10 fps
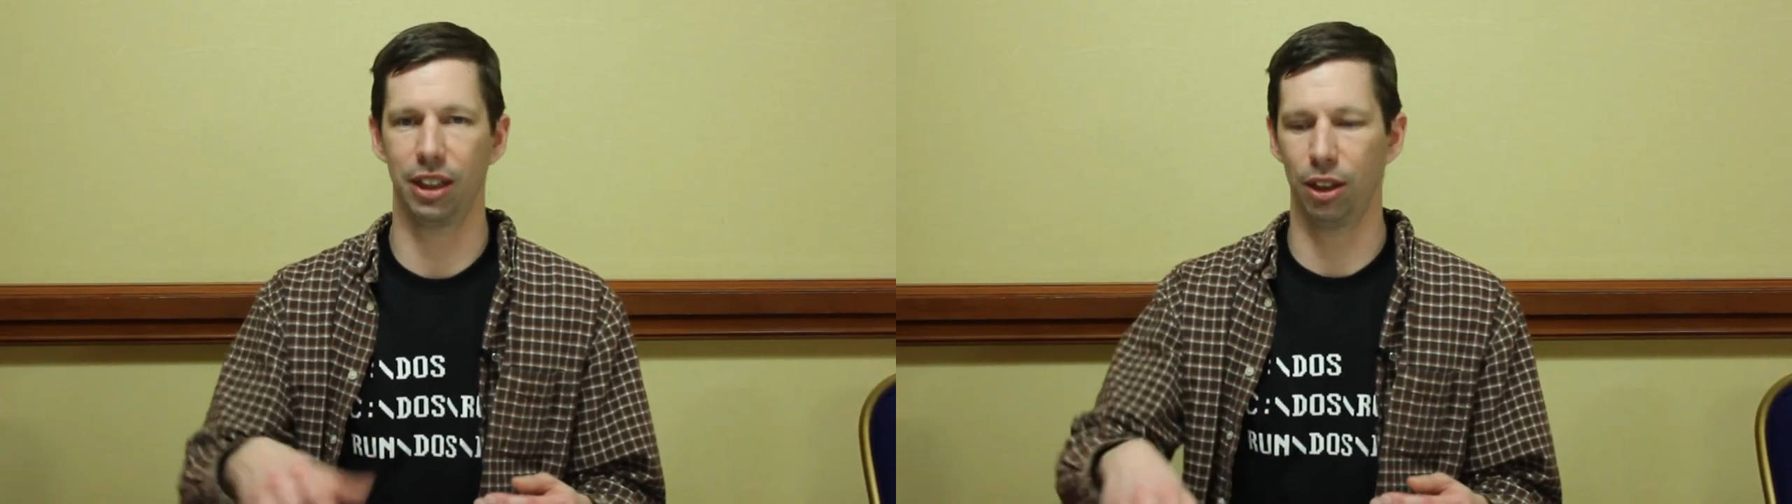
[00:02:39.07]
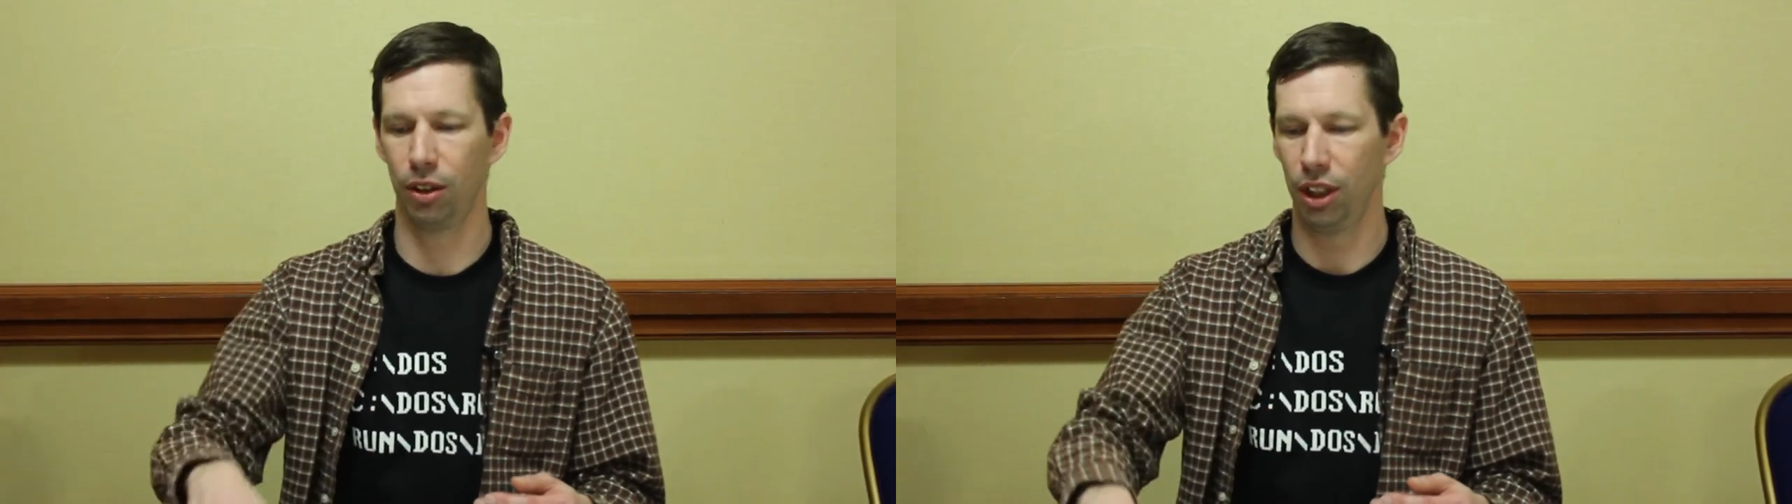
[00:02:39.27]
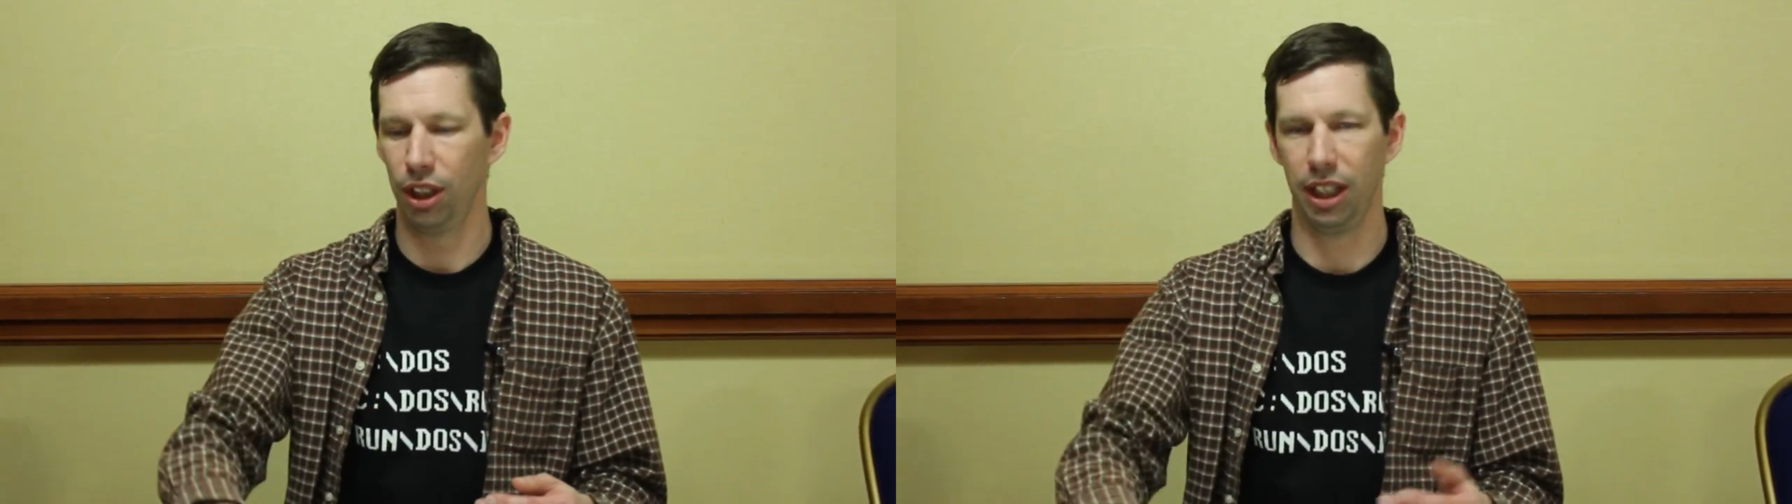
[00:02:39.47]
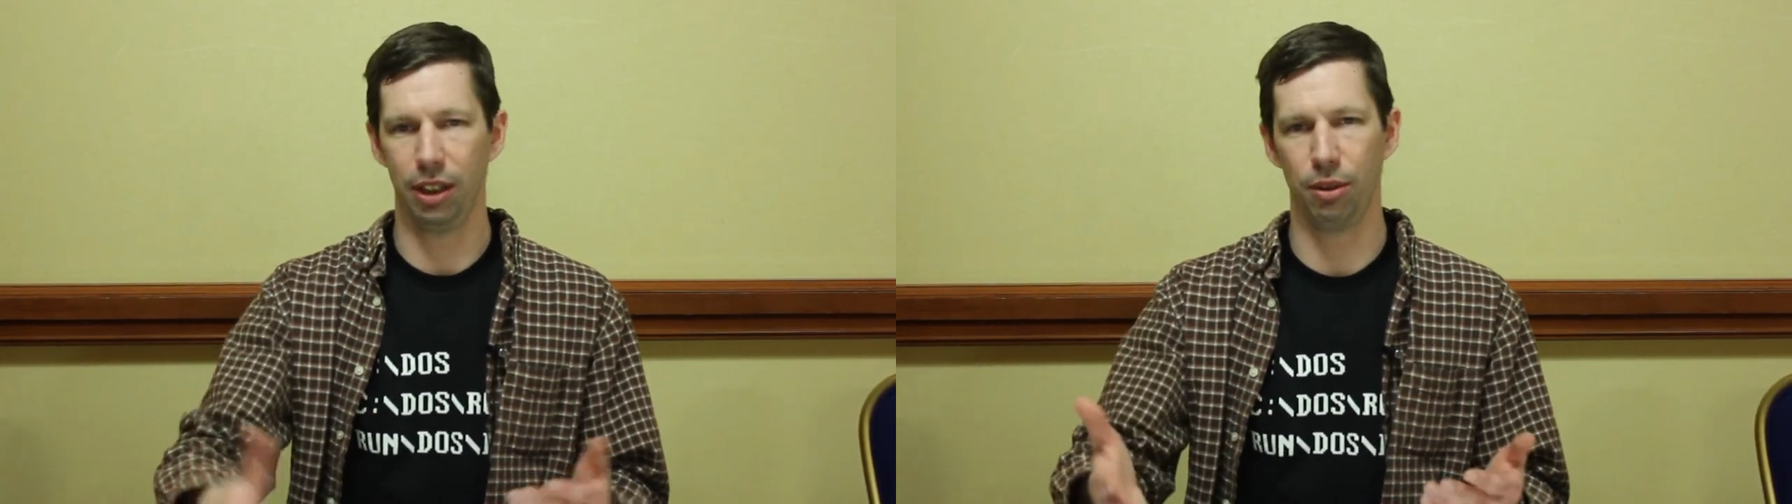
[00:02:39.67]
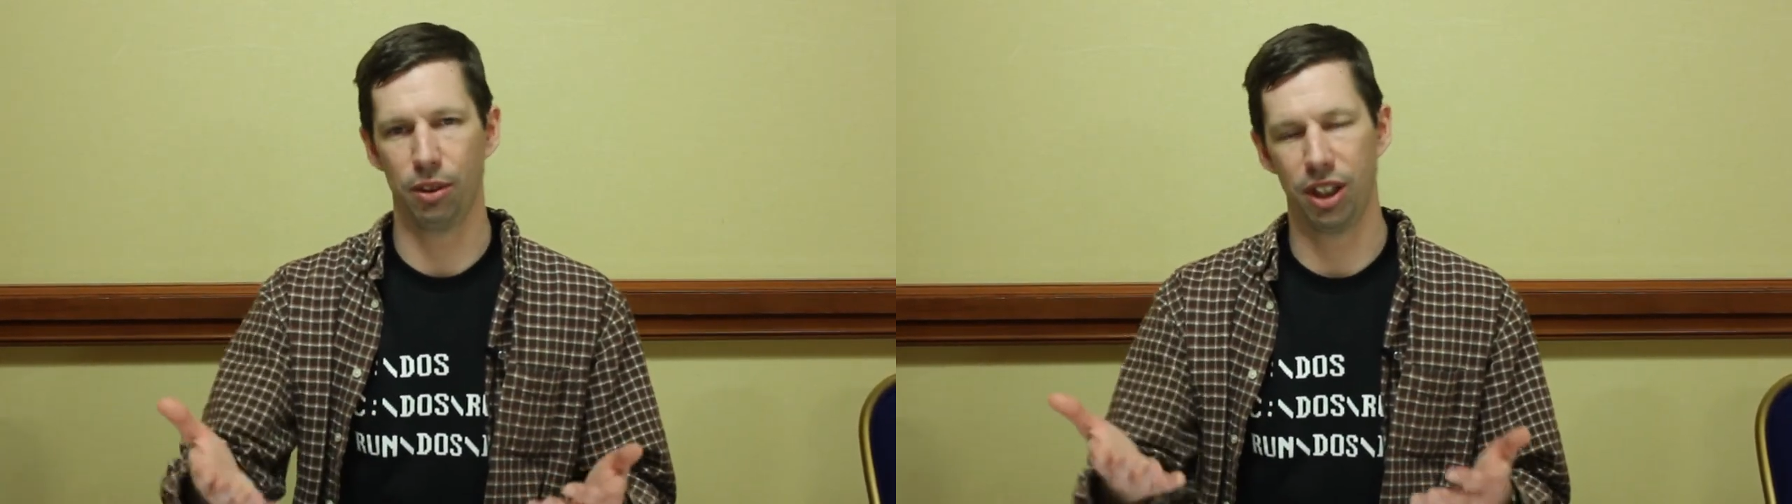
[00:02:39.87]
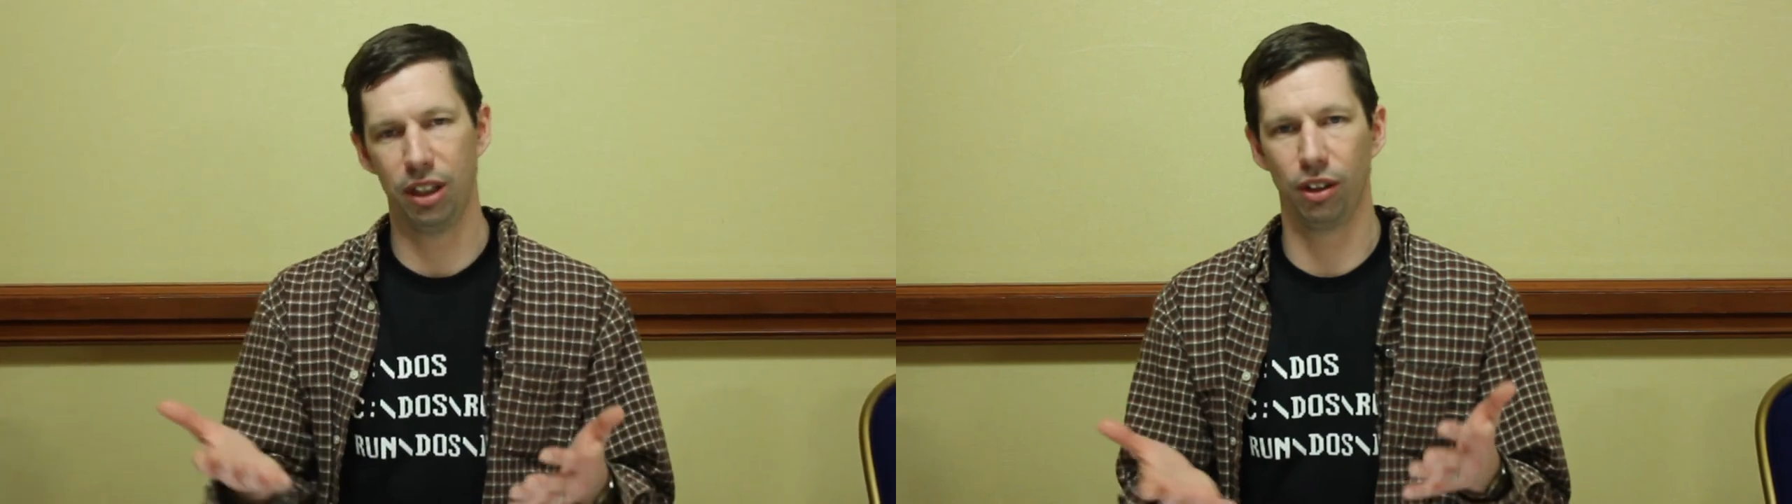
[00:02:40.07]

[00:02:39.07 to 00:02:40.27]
You know, the, the,